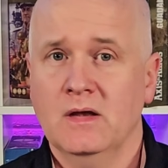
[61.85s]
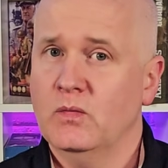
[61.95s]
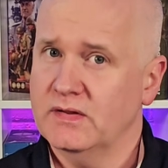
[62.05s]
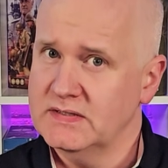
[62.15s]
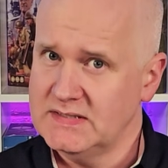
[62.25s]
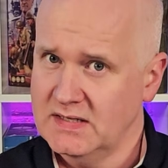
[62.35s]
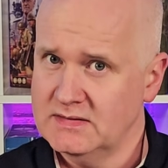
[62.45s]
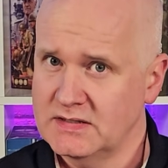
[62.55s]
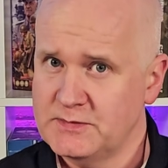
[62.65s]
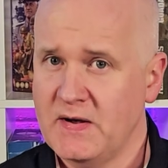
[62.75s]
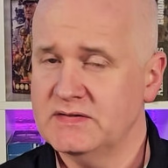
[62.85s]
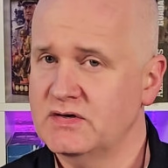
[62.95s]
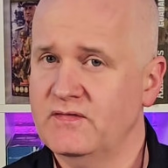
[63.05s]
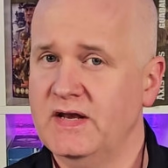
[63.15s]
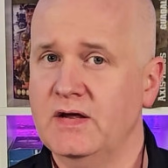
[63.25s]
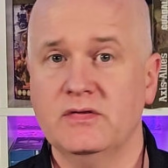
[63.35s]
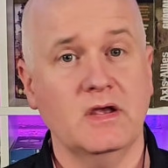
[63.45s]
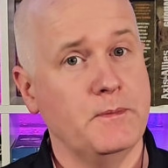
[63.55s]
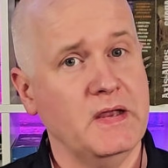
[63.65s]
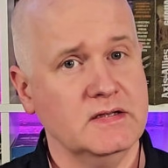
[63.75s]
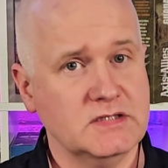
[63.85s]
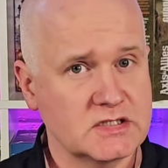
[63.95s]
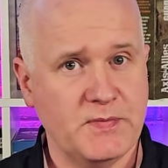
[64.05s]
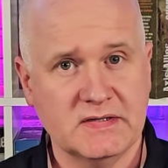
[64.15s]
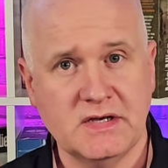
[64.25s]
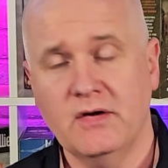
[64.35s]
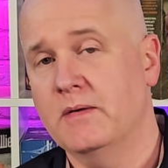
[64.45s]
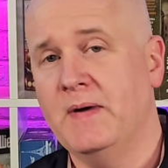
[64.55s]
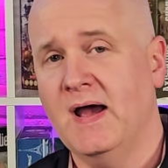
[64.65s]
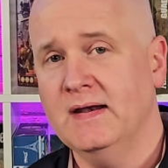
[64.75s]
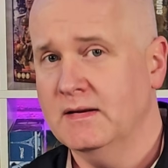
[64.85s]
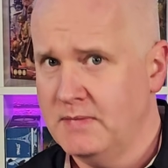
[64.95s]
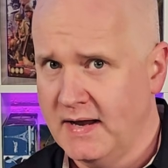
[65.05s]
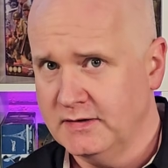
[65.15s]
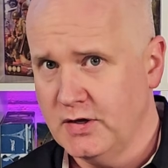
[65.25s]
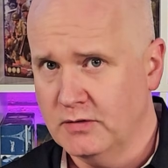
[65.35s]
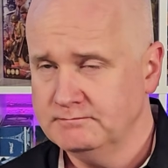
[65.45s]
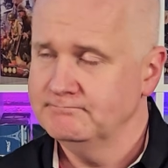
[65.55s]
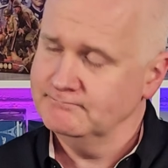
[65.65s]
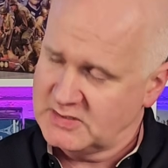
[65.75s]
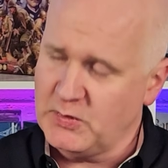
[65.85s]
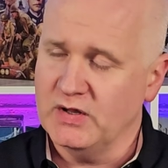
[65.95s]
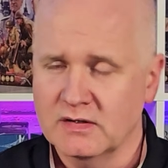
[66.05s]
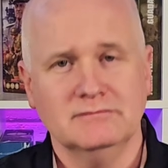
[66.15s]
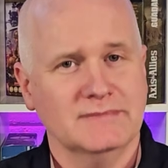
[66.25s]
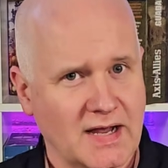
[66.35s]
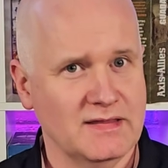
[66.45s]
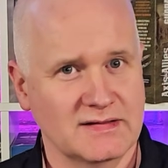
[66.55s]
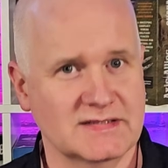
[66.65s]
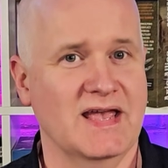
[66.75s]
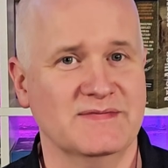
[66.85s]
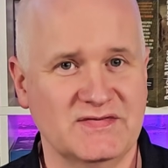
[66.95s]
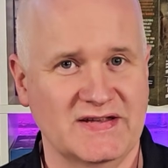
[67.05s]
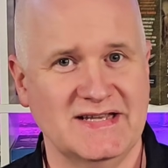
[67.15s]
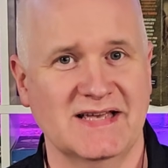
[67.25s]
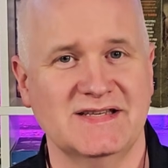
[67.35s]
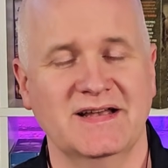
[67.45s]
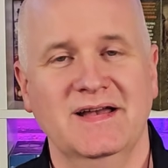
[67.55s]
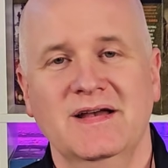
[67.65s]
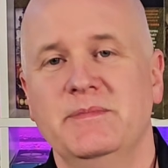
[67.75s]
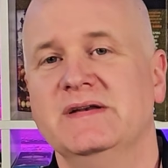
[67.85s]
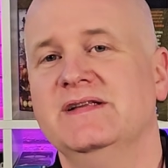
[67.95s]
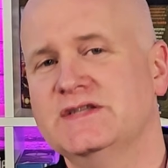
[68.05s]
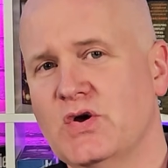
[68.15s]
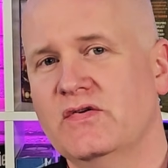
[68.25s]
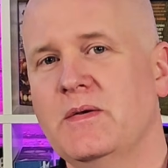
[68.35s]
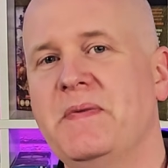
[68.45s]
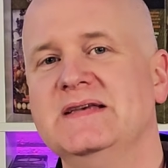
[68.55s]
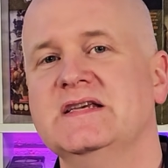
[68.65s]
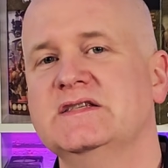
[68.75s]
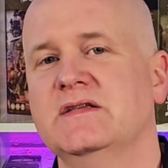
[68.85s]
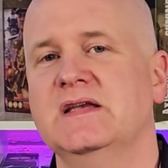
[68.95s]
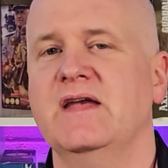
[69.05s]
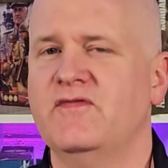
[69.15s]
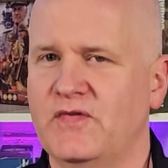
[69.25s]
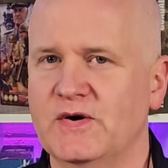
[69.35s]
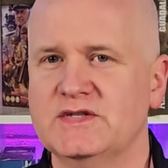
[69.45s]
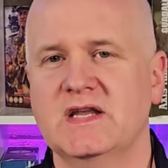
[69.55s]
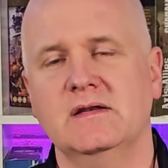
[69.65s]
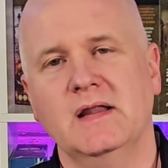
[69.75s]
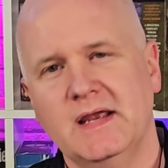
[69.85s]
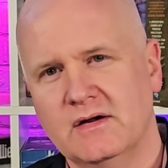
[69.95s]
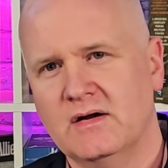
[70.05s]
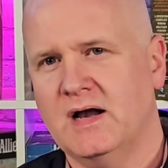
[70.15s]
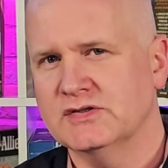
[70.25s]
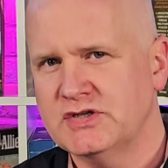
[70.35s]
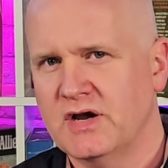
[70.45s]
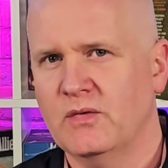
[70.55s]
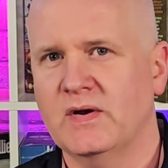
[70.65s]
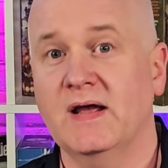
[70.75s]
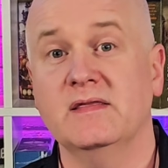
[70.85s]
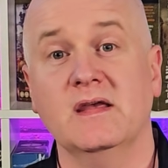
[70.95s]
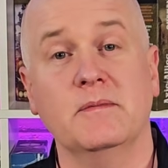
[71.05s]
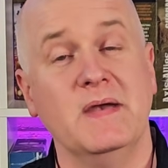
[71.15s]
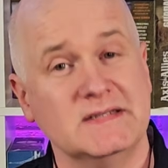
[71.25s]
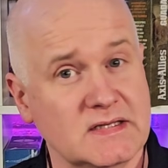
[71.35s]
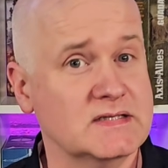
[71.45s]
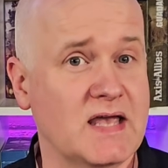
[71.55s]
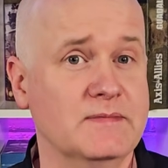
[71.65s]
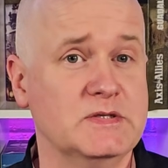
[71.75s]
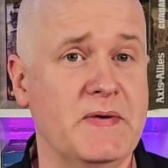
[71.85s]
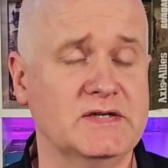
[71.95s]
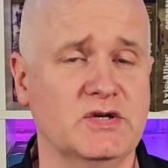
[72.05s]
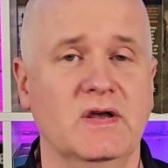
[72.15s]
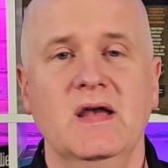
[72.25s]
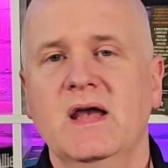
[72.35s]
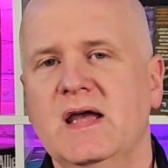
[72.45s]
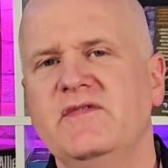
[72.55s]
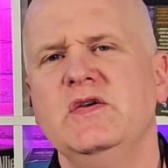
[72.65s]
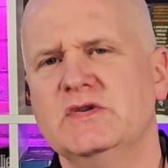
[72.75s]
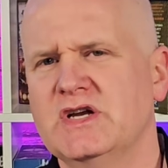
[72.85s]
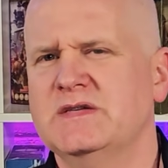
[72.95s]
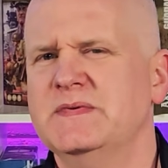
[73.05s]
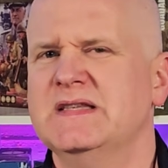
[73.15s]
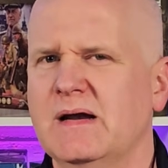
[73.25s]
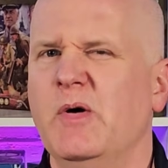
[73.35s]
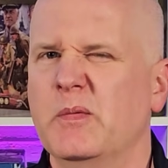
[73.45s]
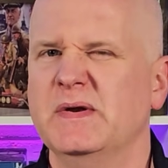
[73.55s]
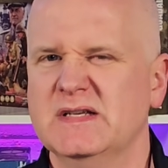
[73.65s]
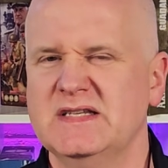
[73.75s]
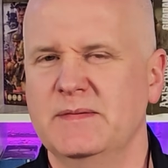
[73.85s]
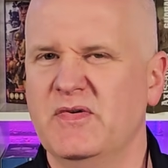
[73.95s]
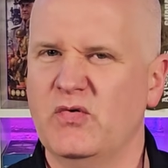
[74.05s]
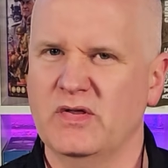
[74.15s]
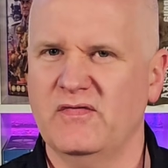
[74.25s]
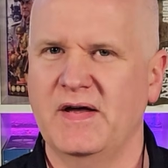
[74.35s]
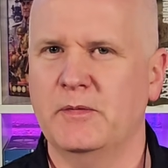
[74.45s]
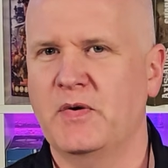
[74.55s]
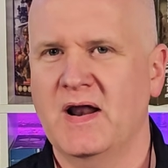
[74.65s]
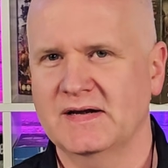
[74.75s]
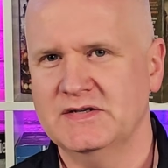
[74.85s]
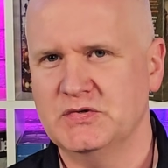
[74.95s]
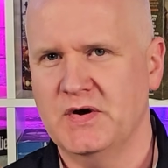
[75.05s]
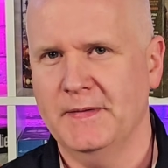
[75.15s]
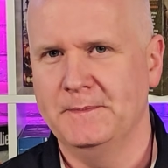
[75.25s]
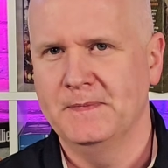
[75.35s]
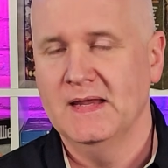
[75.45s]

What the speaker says: While this is a sponsored video, the opinions expressed here are mine and mine alone. Spoiler, I think this game is fantastic. But let's go over the basics of the game first, and later I'll share what I think makes this game special and a few adjustments that I'm hoping to see before the final product is run.